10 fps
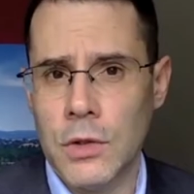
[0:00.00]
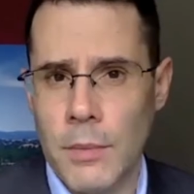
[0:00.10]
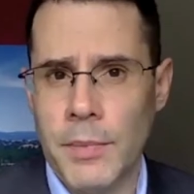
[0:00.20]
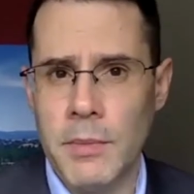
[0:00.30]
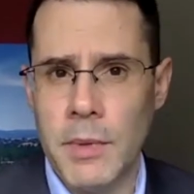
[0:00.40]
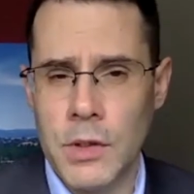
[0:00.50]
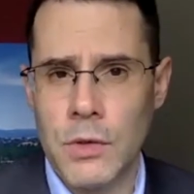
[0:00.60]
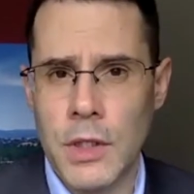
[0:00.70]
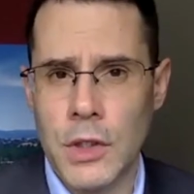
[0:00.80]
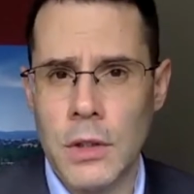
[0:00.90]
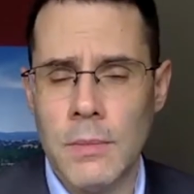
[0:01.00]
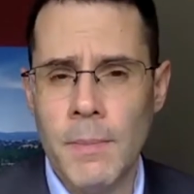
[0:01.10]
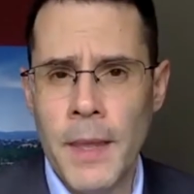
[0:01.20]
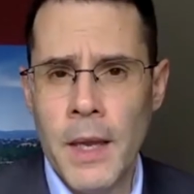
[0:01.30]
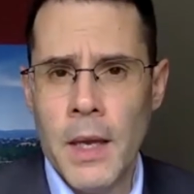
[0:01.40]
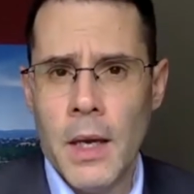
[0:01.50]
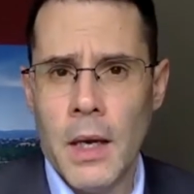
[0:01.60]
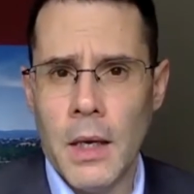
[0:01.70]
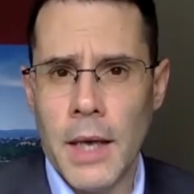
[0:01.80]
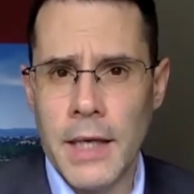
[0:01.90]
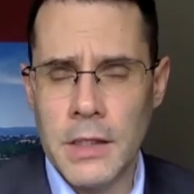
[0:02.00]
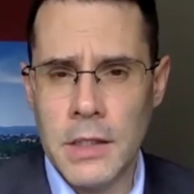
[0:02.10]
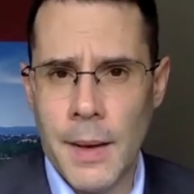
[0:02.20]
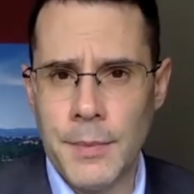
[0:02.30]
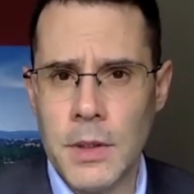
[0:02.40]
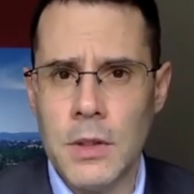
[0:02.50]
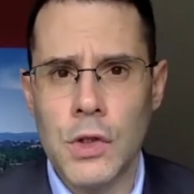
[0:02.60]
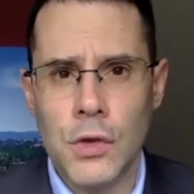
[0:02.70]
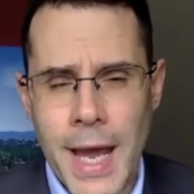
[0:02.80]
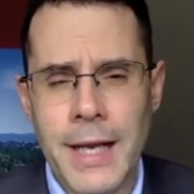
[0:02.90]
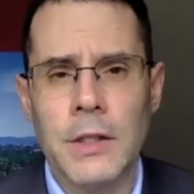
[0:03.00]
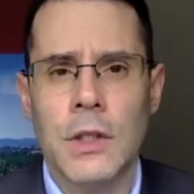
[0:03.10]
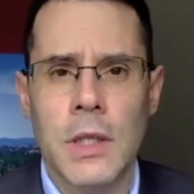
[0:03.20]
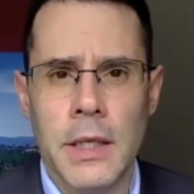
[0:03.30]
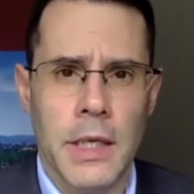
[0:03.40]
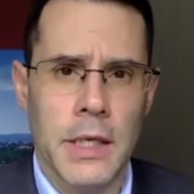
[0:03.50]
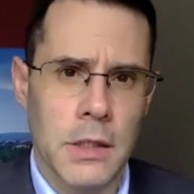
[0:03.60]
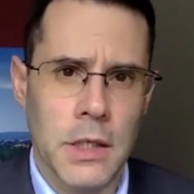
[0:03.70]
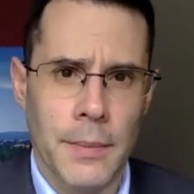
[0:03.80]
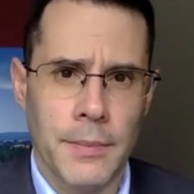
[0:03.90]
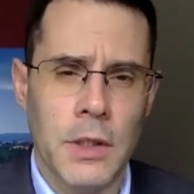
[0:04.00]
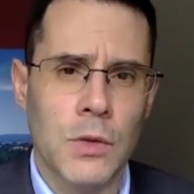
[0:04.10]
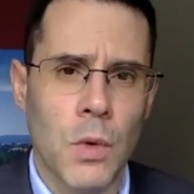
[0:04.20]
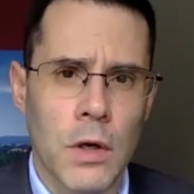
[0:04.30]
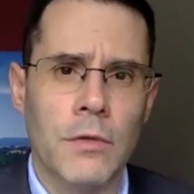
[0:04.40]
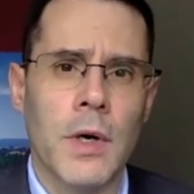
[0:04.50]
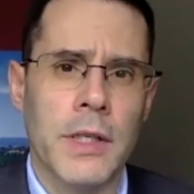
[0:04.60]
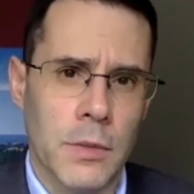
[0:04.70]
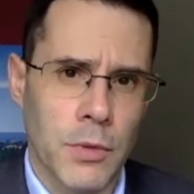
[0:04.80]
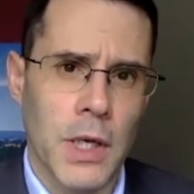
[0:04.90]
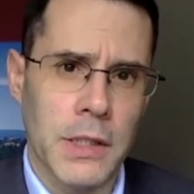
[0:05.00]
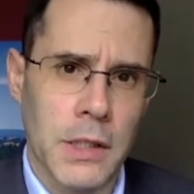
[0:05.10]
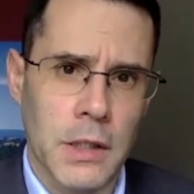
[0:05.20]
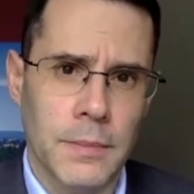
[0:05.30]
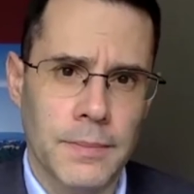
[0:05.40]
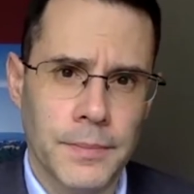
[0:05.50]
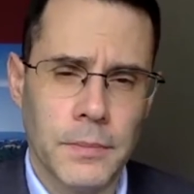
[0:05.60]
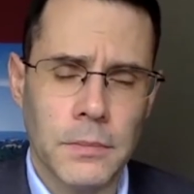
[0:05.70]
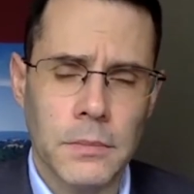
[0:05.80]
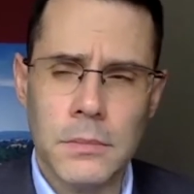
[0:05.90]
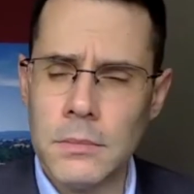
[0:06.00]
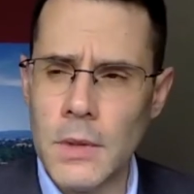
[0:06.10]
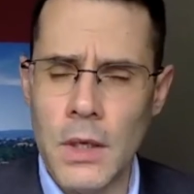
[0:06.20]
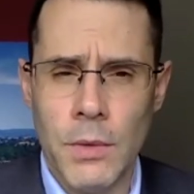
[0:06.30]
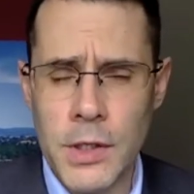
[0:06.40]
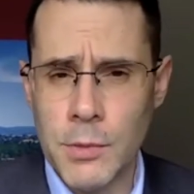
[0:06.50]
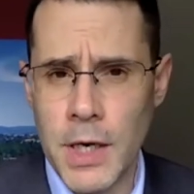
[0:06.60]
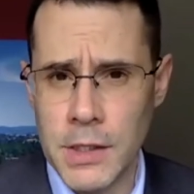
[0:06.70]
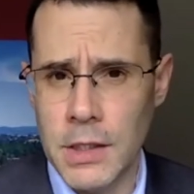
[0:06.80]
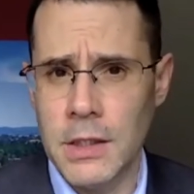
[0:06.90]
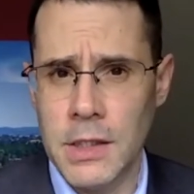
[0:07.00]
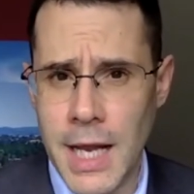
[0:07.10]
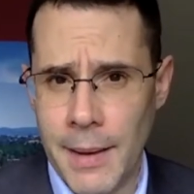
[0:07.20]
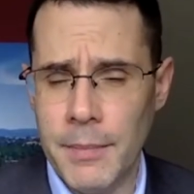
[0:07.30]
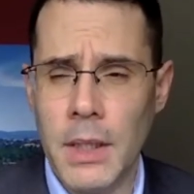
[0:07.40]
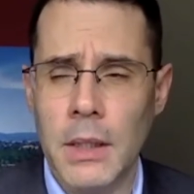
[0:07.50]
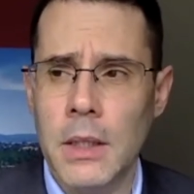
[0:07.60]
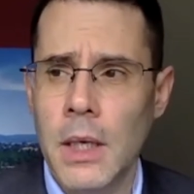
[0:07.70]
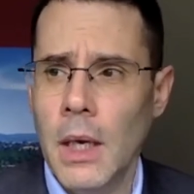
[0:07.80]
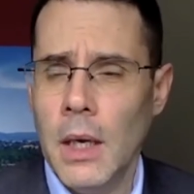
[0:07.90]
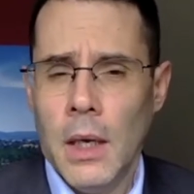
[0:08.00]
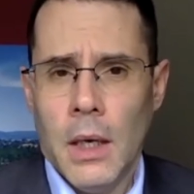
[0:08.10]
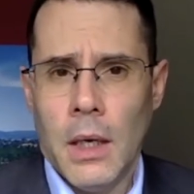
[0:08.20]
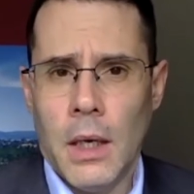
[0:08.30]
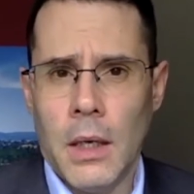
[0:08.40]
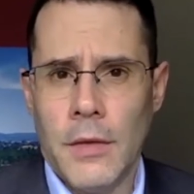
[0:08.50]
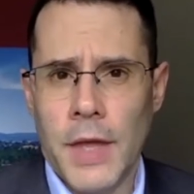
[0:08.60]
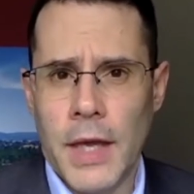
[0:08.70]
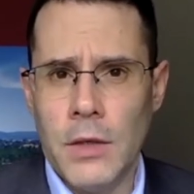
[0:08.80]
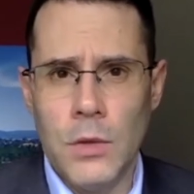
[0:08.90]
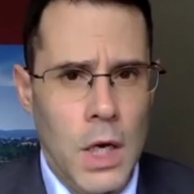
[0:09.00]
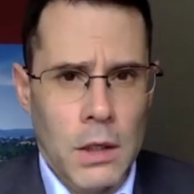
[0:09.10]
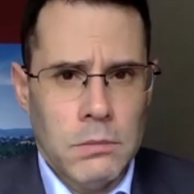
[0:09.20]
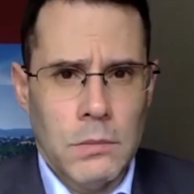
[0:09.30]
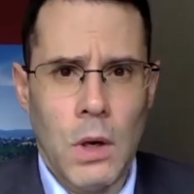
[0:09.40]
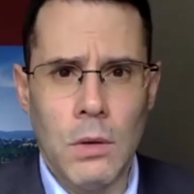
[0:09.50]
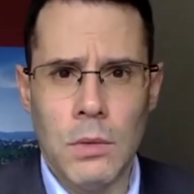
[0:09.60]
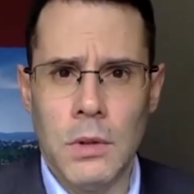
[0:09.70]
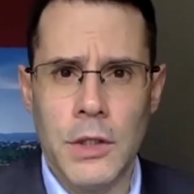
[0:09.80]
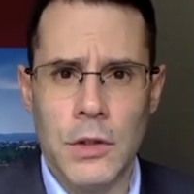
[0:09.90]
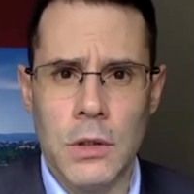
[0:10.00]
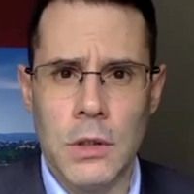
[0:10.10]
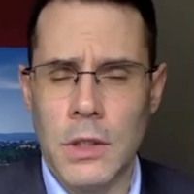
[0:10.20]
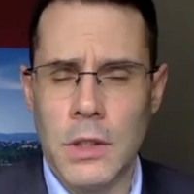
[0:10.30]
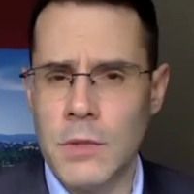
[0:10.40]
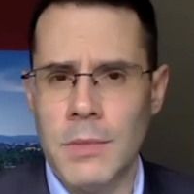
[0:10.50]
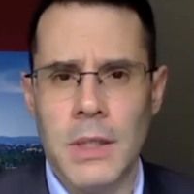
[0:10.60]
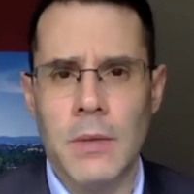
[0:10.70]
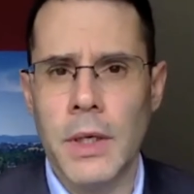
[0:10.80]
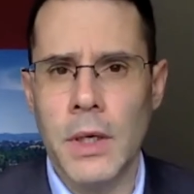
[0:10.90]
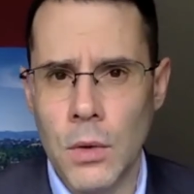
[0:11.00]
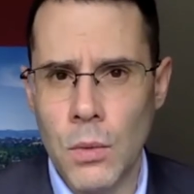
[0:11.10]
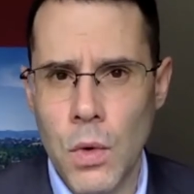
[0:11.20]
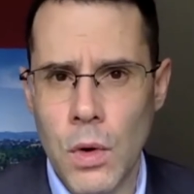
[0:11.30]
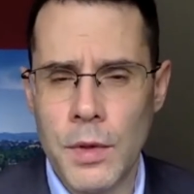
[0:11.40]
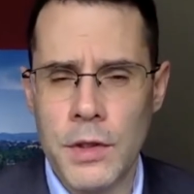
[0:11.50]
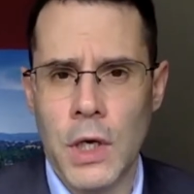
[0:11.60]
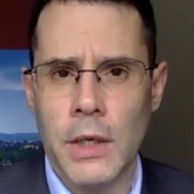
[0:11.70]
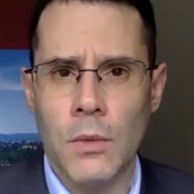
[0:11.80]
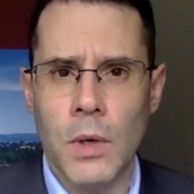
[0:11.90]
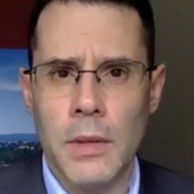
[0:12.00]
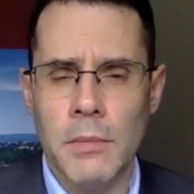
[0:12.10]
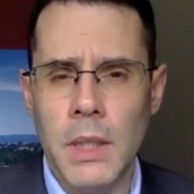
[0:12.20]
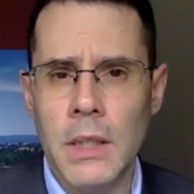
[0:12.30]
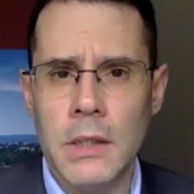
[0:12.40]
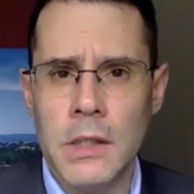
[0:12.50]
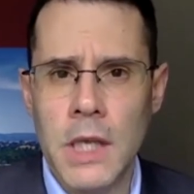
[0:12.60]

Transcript: administration has adopted, the strategy that it has adopted, is one of reciprocity. And reciprocity does not mean that you cut all relations. It doesn't mean that we go to war with China. What it means,